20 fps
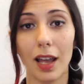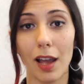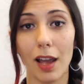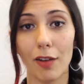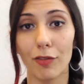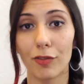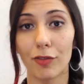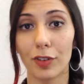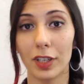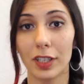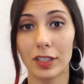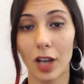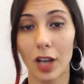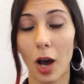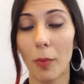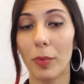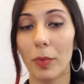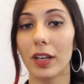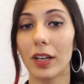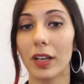Every
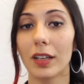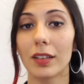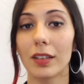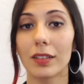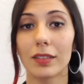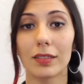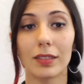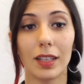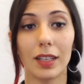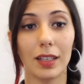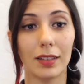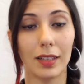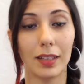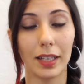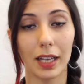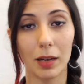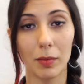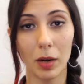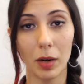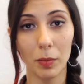topic that
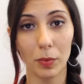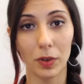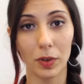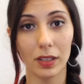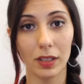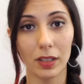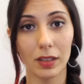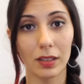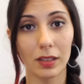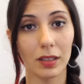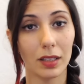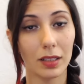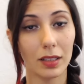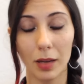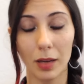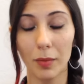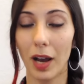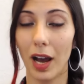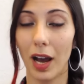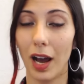they come up with
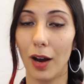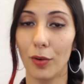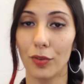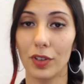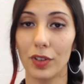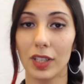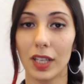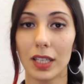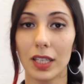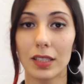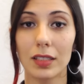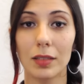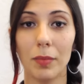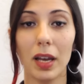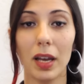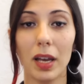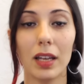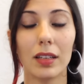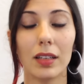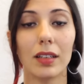somehow relates to
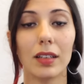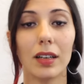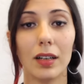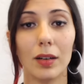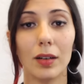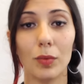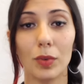men.